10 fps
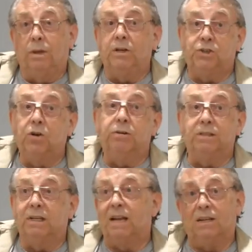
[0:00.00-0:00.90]
the
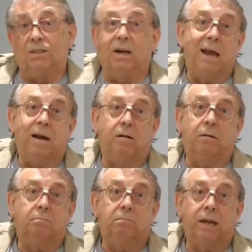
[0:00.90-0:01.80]
insurance is actually
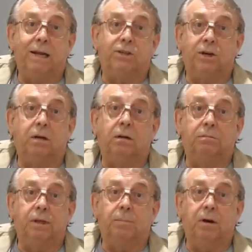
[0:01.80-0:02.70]
our HR
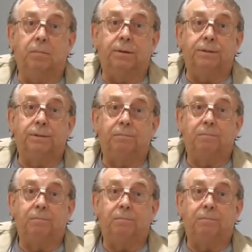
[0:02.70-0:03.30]
department.